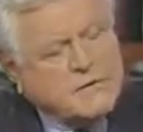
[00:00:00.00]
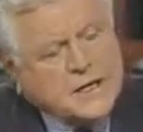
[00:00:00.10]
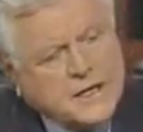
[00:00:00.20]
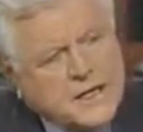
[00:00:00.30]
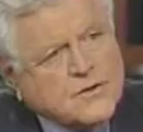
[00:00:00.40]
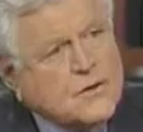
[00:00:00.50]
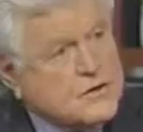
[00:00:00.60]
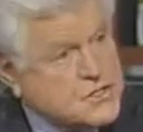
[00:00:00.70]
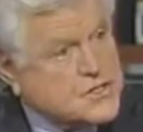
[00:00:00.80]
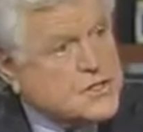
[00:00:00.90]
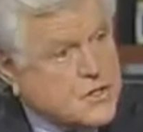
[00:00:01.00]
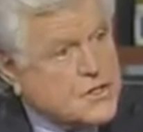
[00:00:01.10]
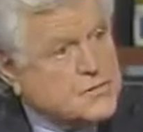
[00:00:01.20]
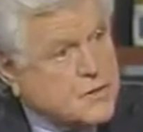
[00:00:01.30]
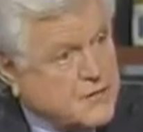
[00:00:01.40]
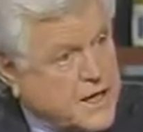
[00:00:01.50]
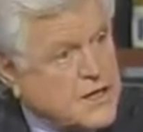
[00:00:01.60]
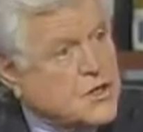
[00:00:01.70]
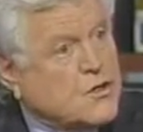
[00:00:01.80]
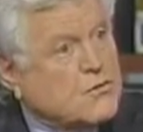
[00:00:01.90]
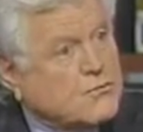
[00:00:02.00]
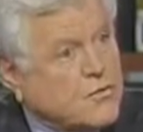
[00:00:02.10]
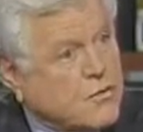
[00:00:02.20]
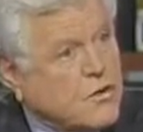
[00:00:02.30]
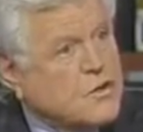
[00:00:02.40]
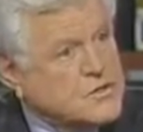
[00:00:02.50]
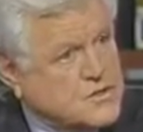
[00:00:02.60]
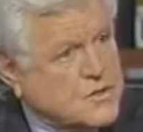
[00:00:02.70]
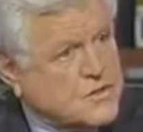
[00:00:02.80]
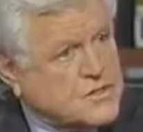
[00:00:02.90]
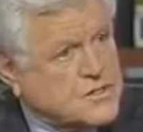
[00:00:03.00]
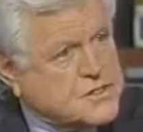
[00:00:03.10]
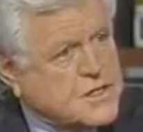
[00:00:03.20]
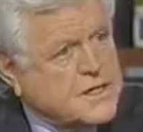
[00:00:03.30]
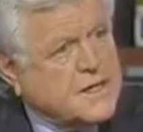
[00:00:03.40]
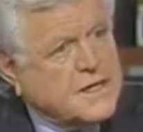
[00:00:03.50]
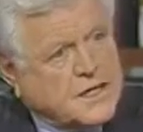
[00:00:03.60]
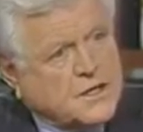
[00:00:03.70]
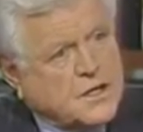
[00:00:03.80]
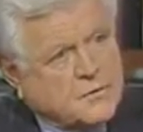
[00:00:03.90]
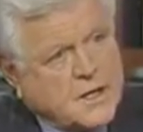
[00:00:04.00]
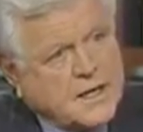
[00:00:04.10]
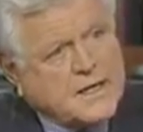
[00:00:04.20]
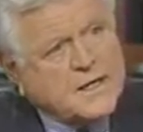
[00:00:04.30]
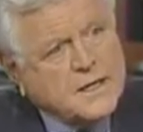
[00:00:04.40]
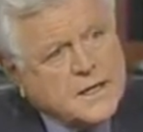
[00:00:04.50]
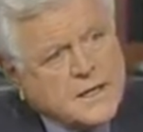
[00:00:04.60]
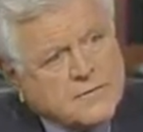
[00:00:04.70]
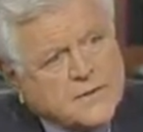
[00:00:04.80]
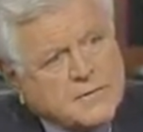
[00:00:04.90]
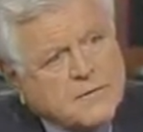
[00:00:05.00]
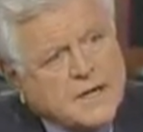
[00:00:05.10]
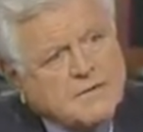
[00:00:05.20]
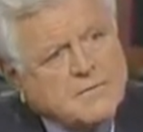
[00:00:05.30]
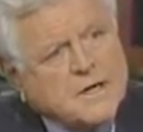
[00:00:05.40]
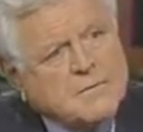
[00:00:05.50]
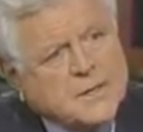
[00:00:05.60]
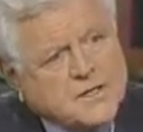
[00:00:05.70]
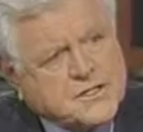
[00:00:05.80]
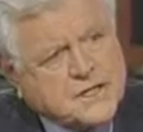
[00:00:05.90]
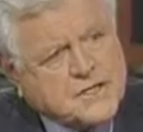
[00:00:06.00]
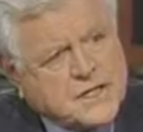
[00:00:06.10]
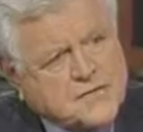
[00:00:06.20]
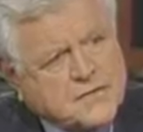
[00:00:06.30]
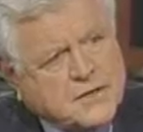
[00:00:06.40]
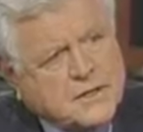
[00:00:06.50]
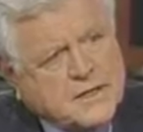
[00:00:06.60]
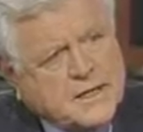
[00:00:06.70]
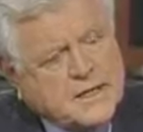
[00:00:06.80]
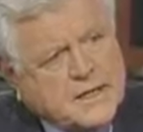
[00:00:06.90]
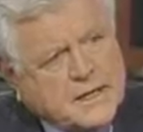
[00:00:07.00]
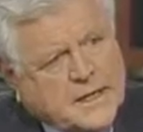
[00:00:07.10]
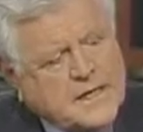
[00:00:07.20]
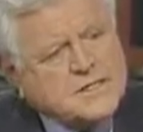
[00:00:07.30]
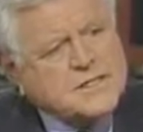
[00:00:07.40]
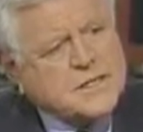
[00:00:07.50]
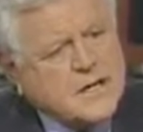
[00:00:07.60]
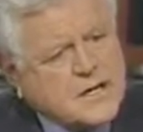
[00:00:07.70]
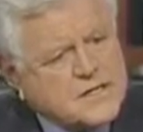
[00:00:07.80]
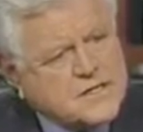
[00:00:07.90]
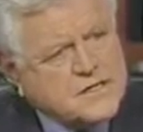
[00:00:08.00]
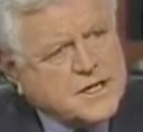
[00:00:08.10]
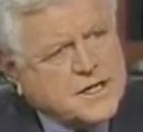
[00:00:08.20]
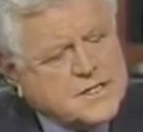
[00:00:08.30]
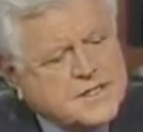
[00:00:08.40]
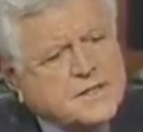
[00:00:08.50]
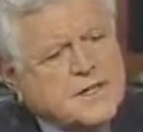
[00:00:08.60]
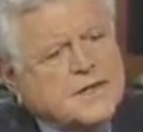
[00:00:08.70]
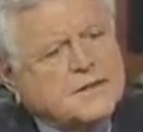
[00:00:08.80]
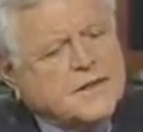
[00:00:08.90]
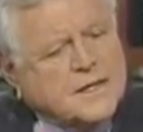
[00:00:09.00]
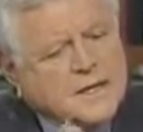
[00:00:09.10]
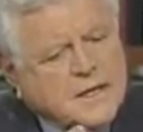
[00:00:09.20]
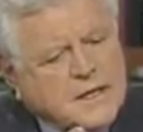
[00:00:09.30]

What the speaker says: another surge. We've had 4 surges in Iraq. None of them have been successful. And I suggest that the